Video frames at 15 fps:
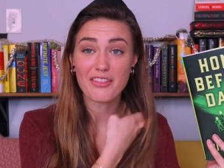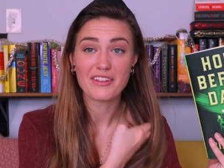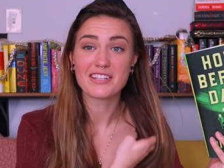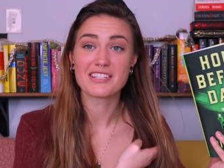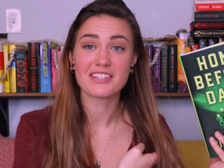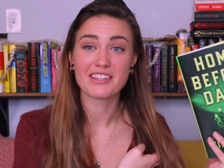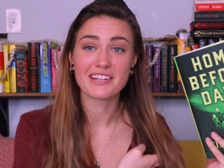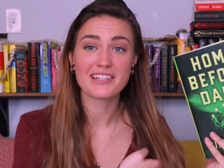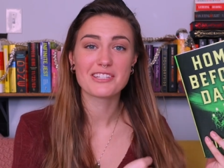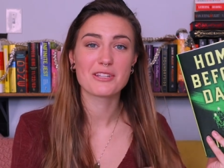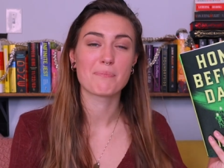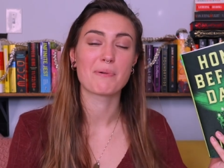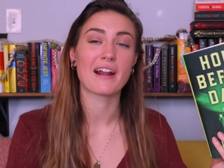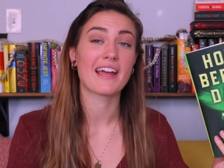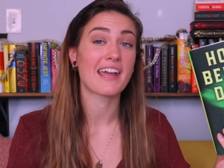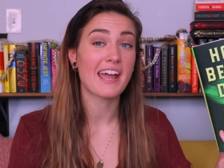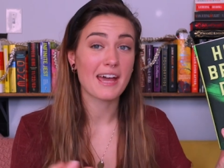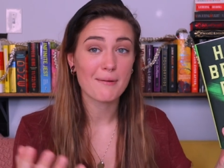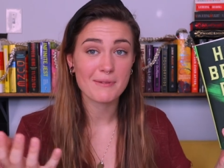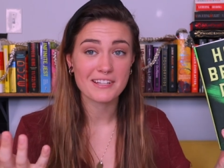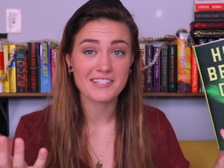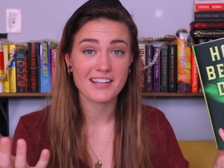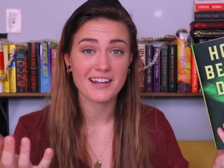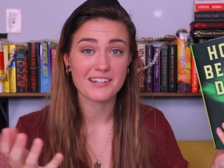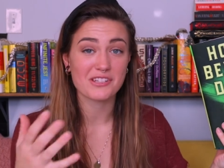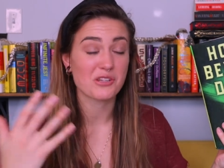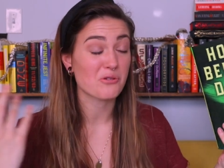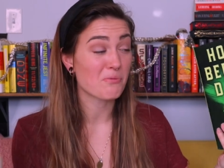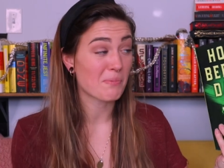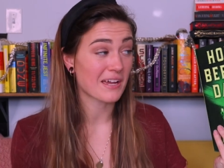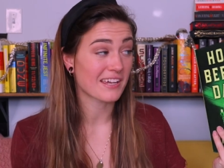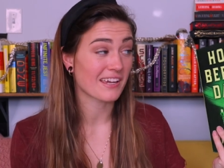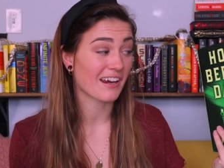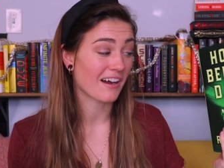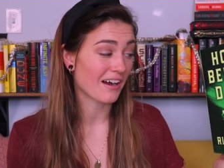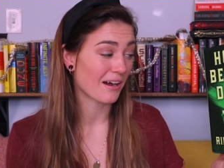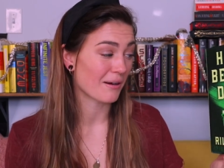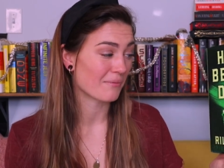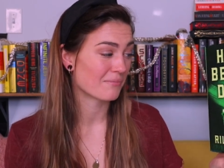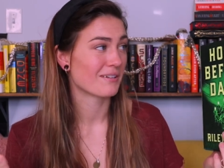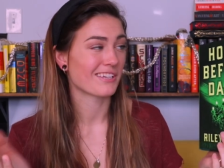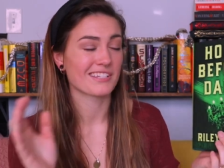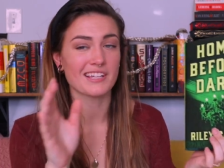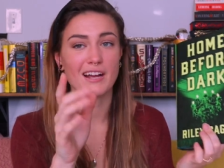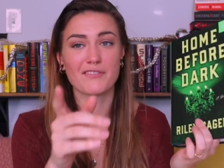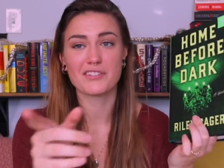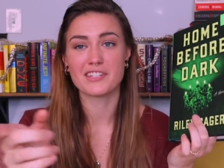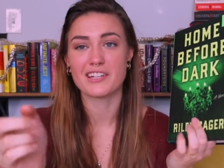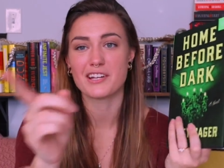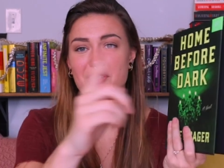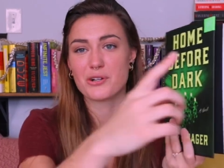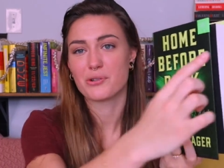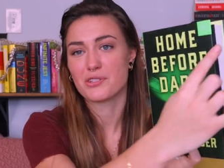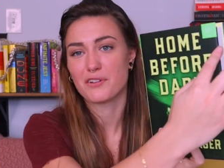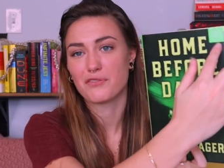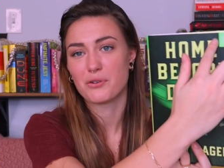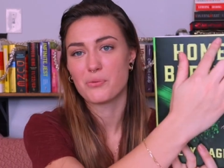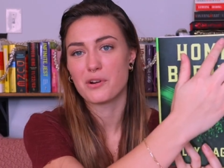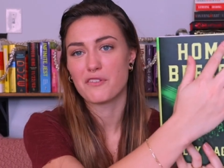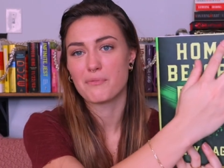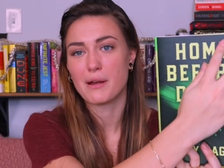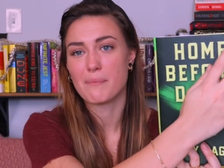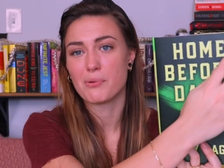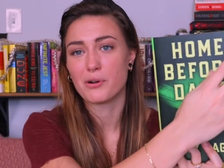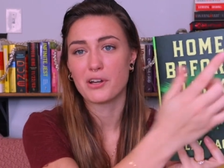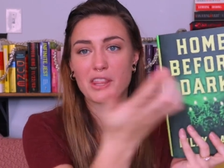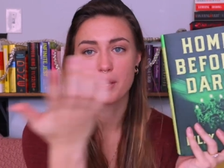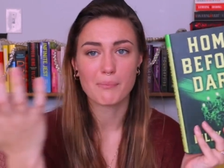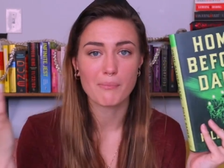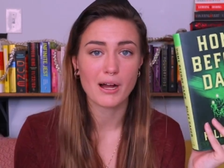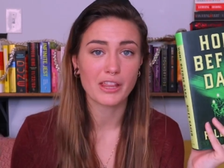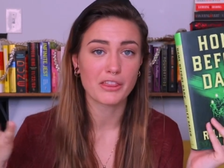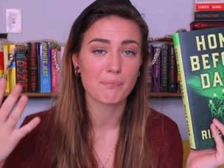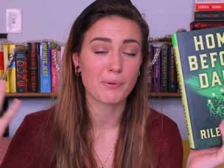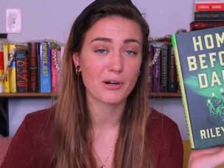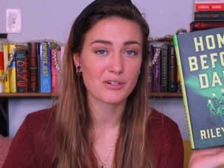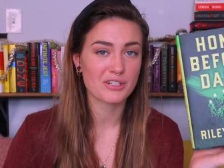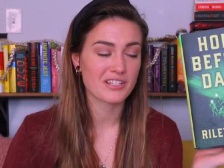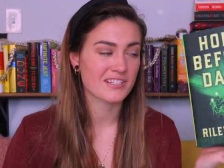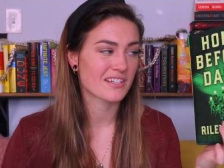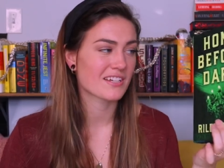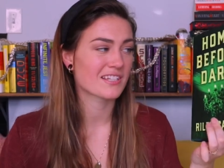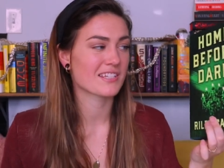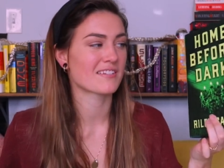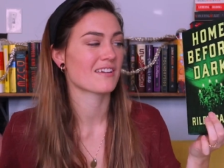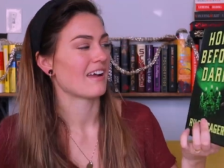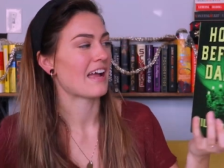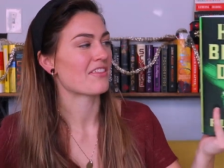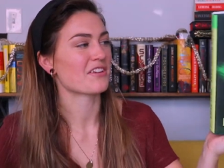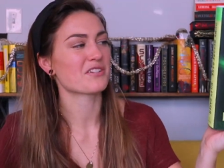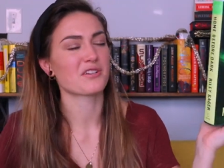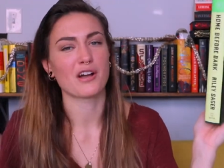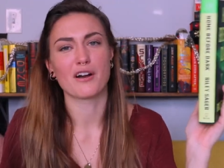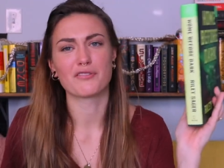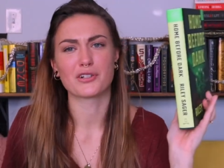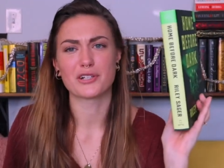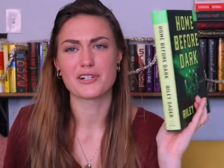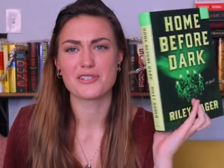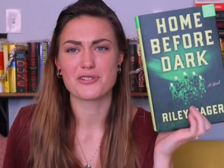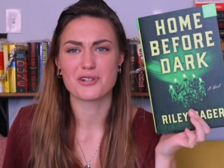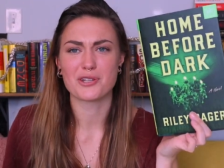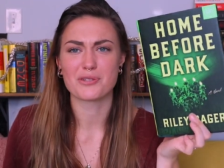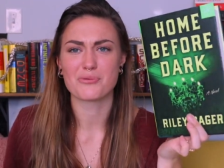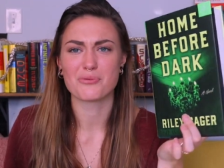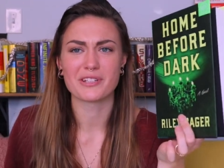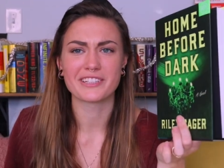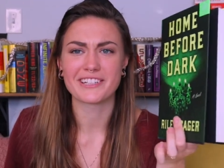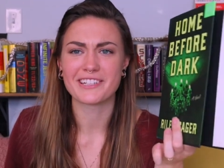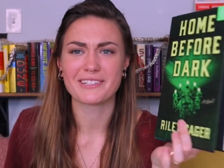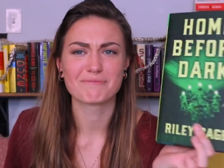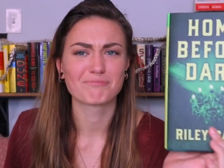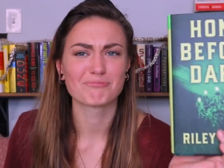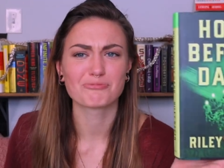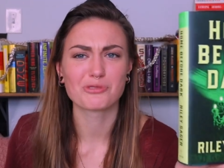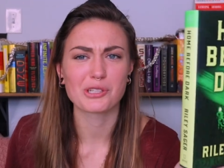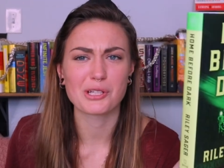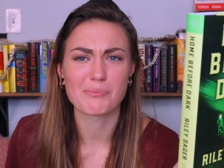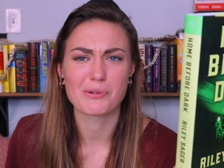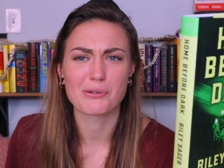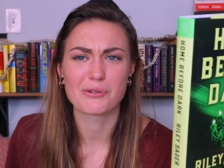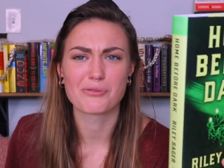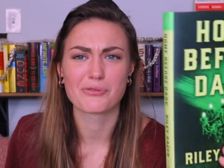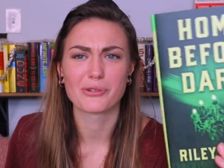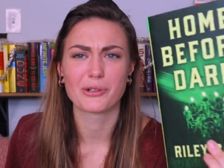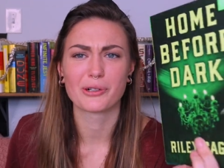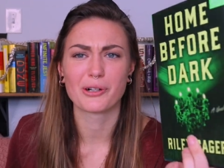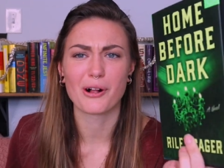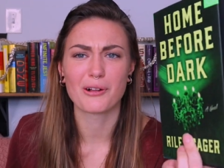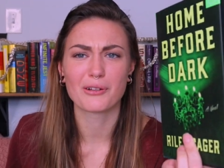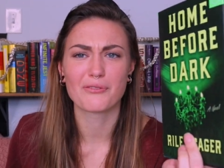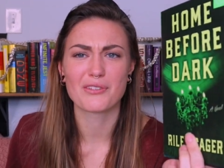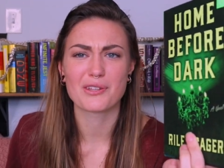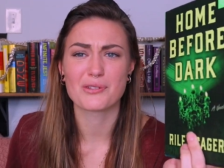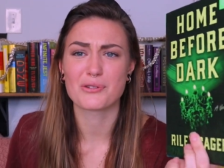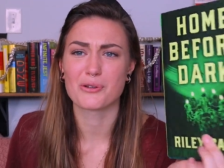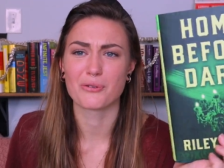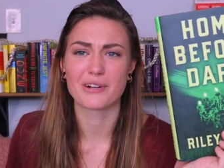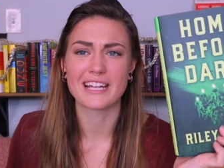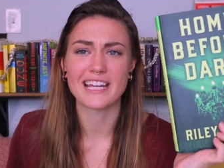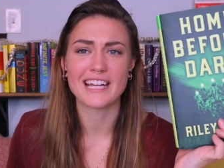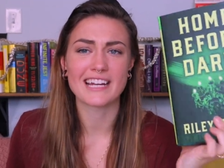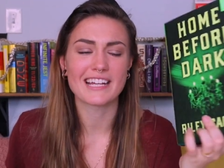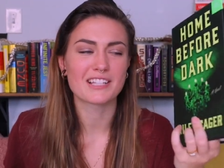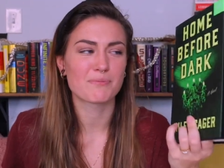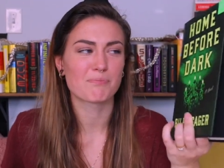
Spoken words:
this list, but I am excited to pick it up. Because obviously I chose it for one of my Book of the Month purchases, and this cover is just really, really beautiful. All of this green, it's